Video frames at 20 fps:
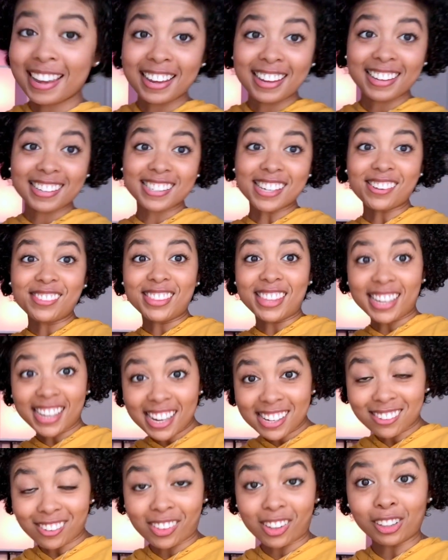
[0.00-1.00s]
So
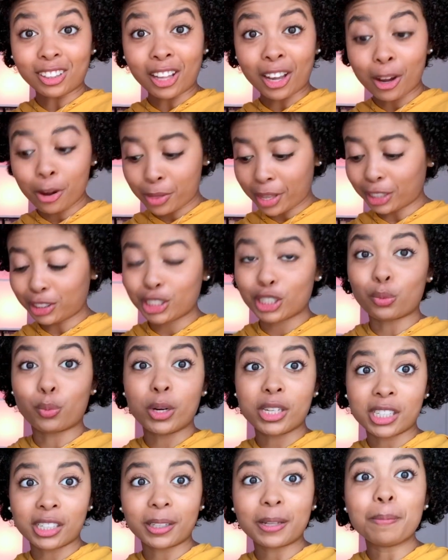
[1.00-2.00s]
these are the clothes I just
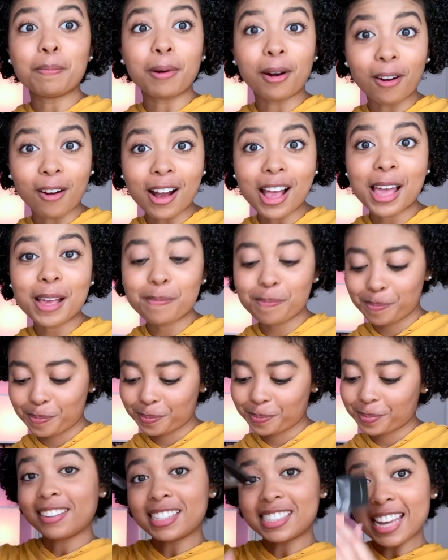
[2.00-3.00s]
recently bought.
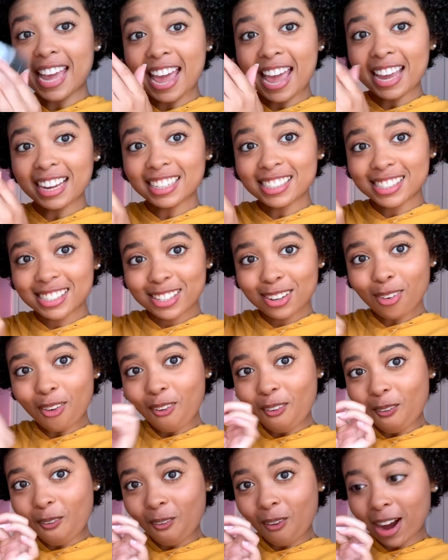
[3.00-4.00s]
The tag is still
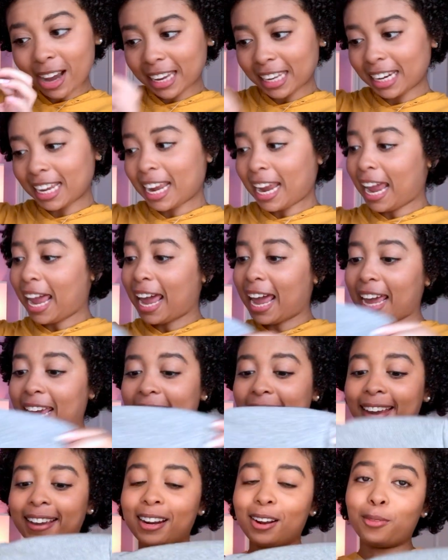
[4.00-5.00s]
on,
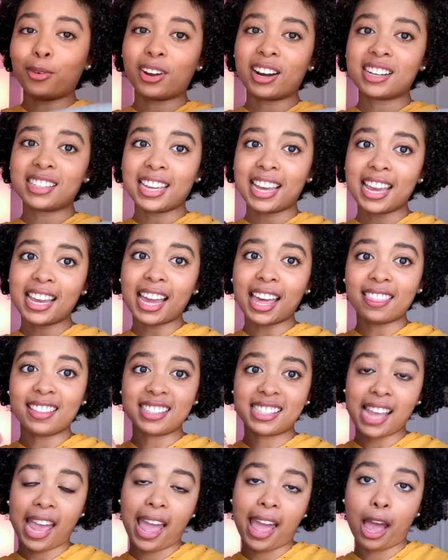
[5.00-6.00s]
and we're going to take the
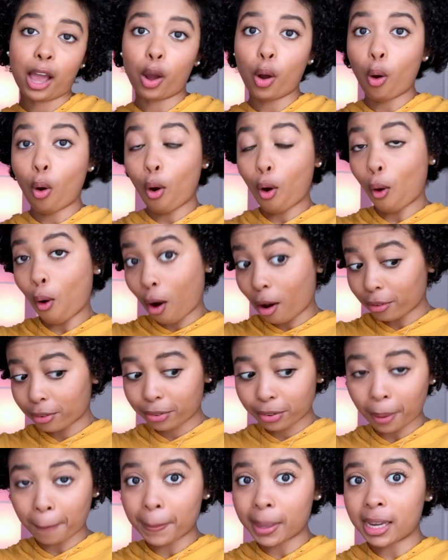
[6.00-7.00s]
tag
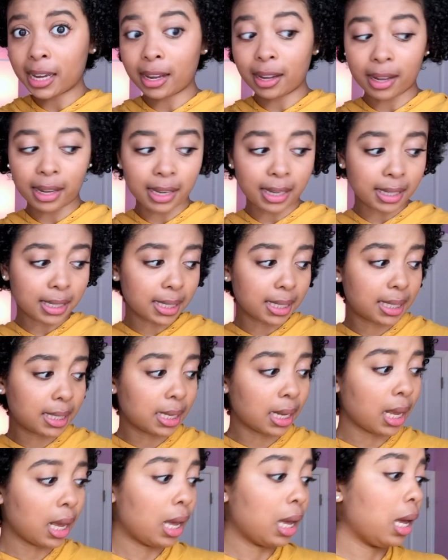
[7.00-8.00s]
off
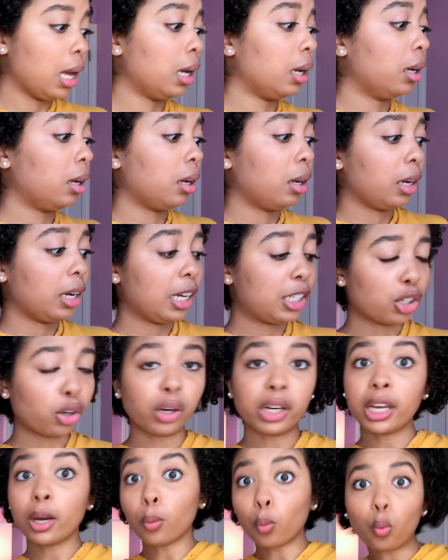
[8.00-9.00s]
because it's
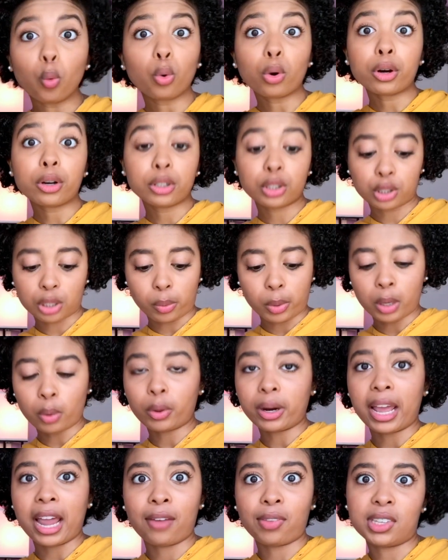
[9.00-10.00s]
going to get worn, so we don't
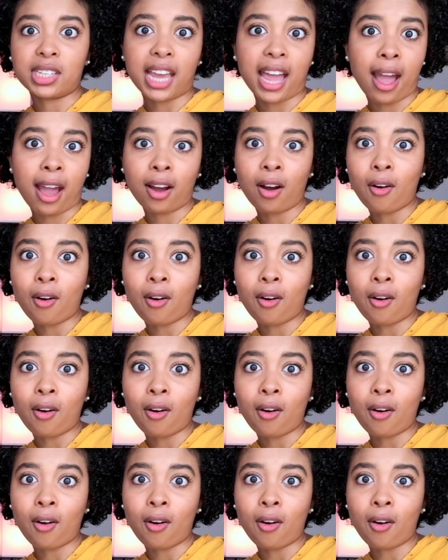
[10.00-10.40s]
want to have tag